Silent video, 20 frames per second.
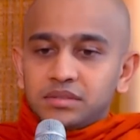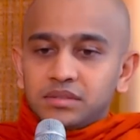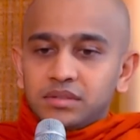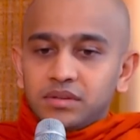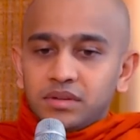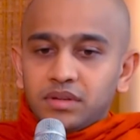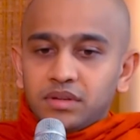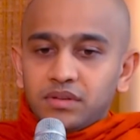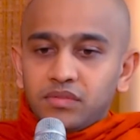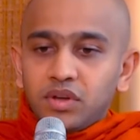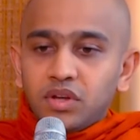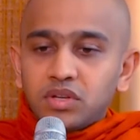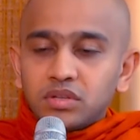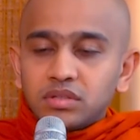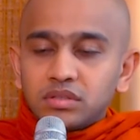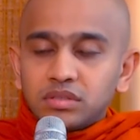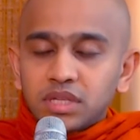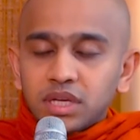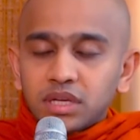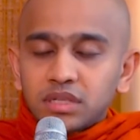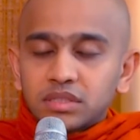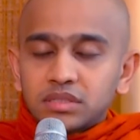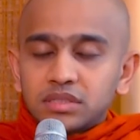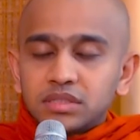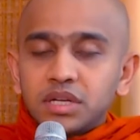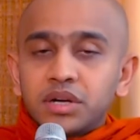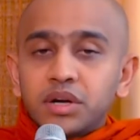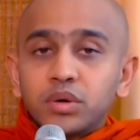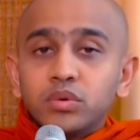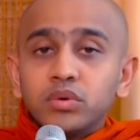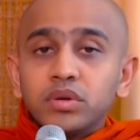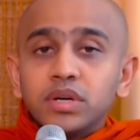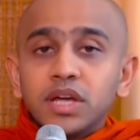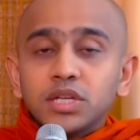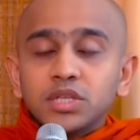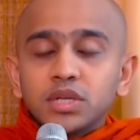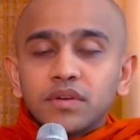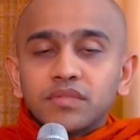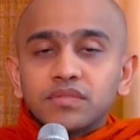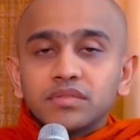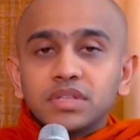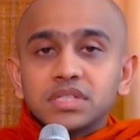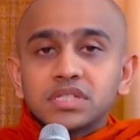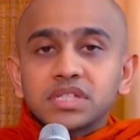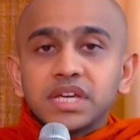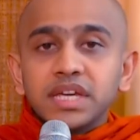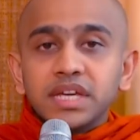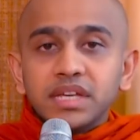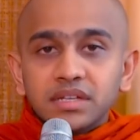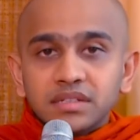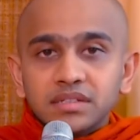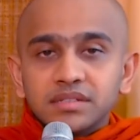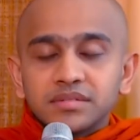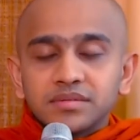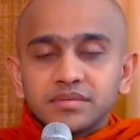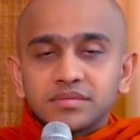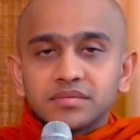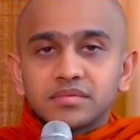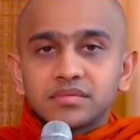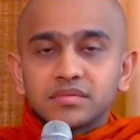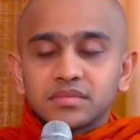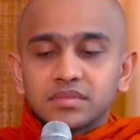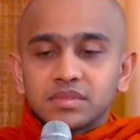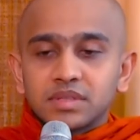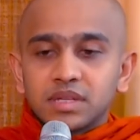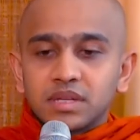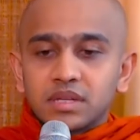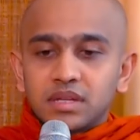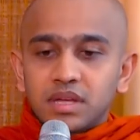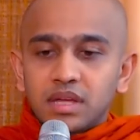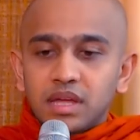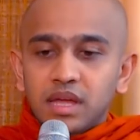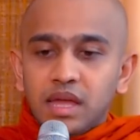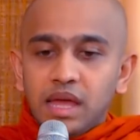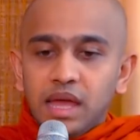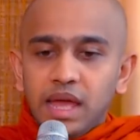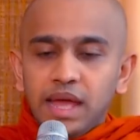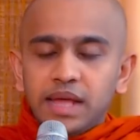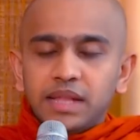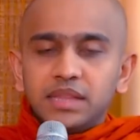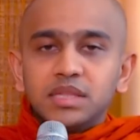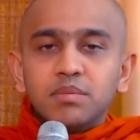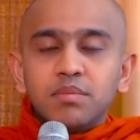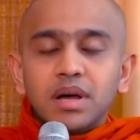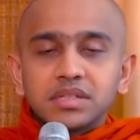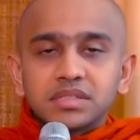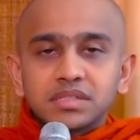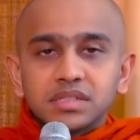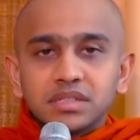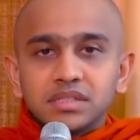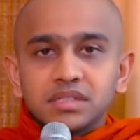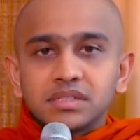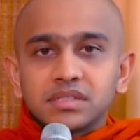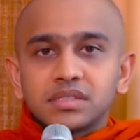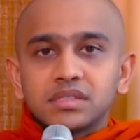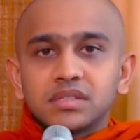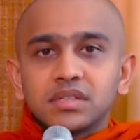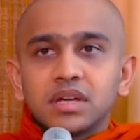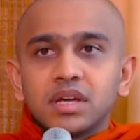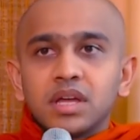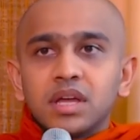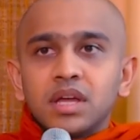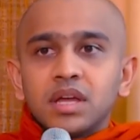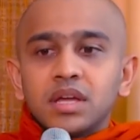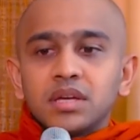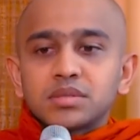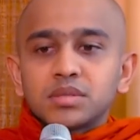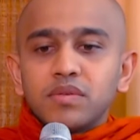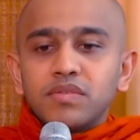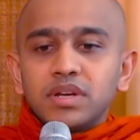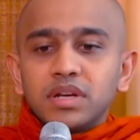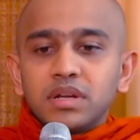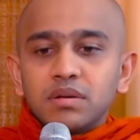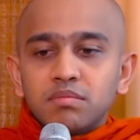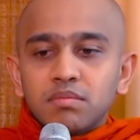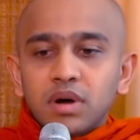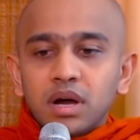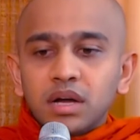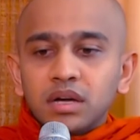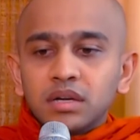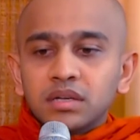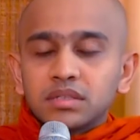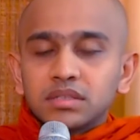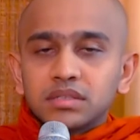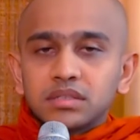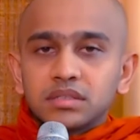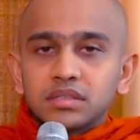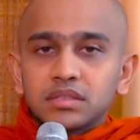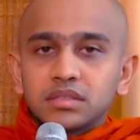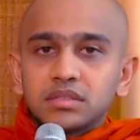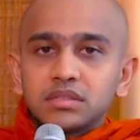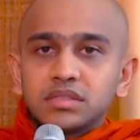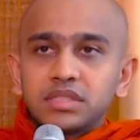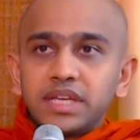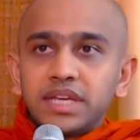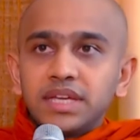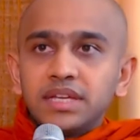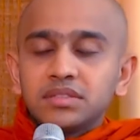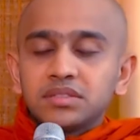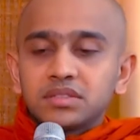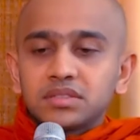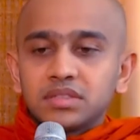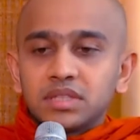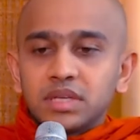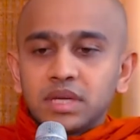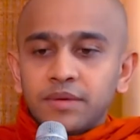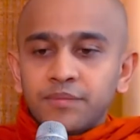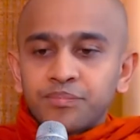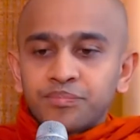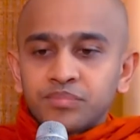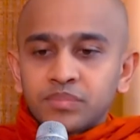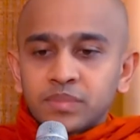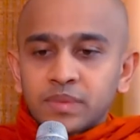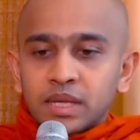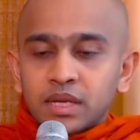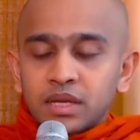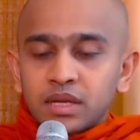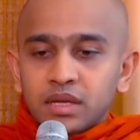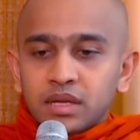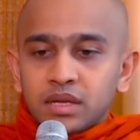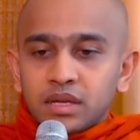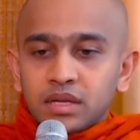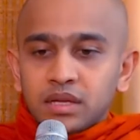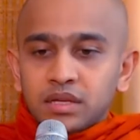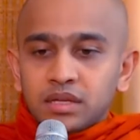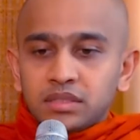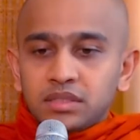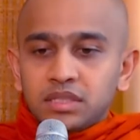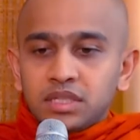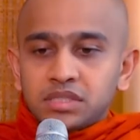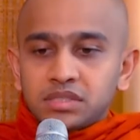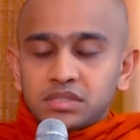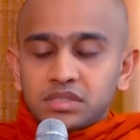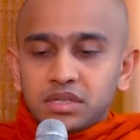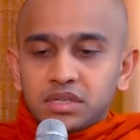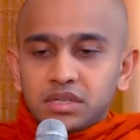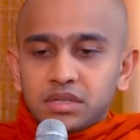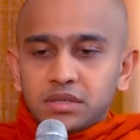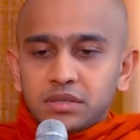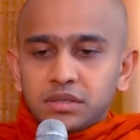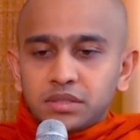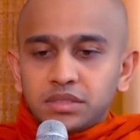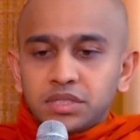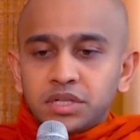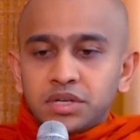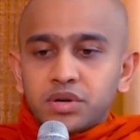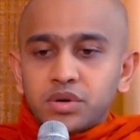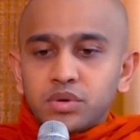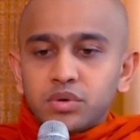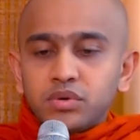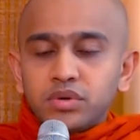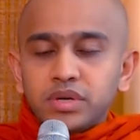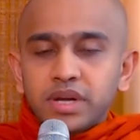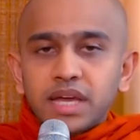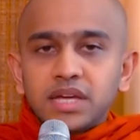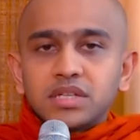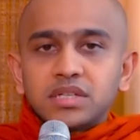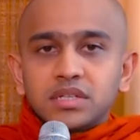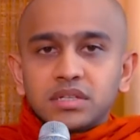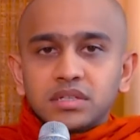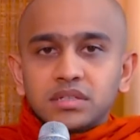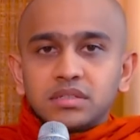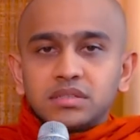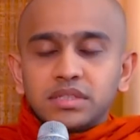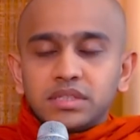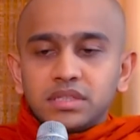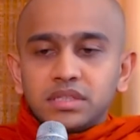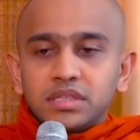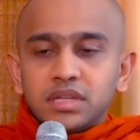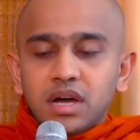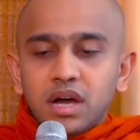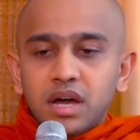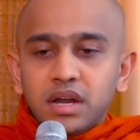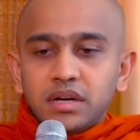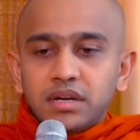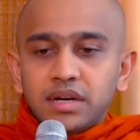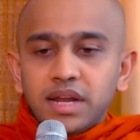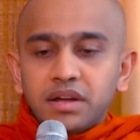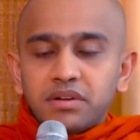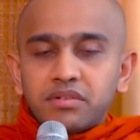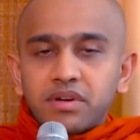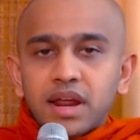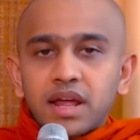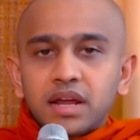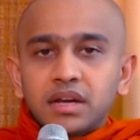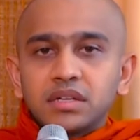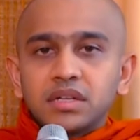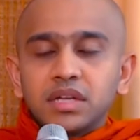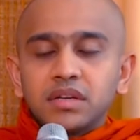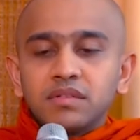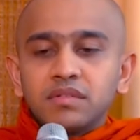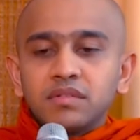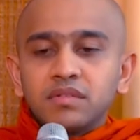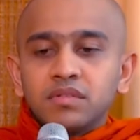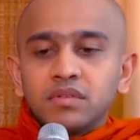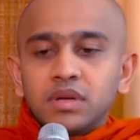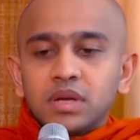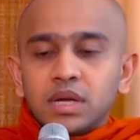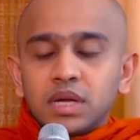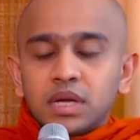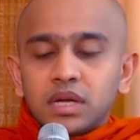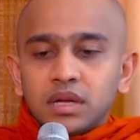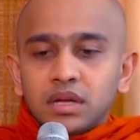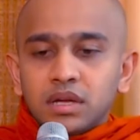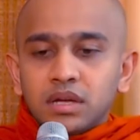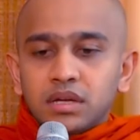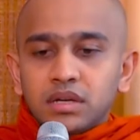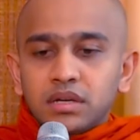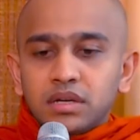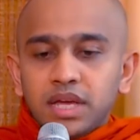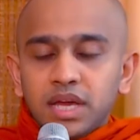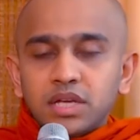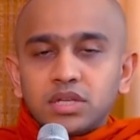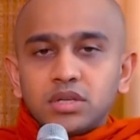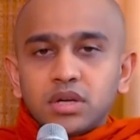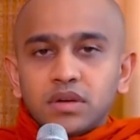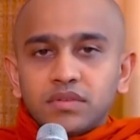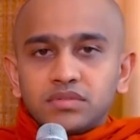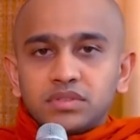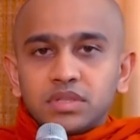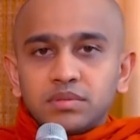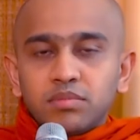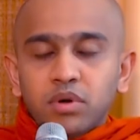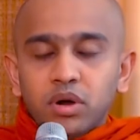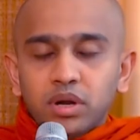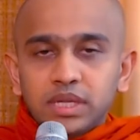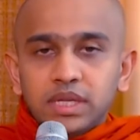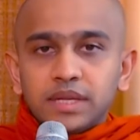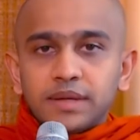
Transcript: we should think the true nature of the skin and the muscles. So when a monk thinks this, the true nature, the unattractive nature of the body,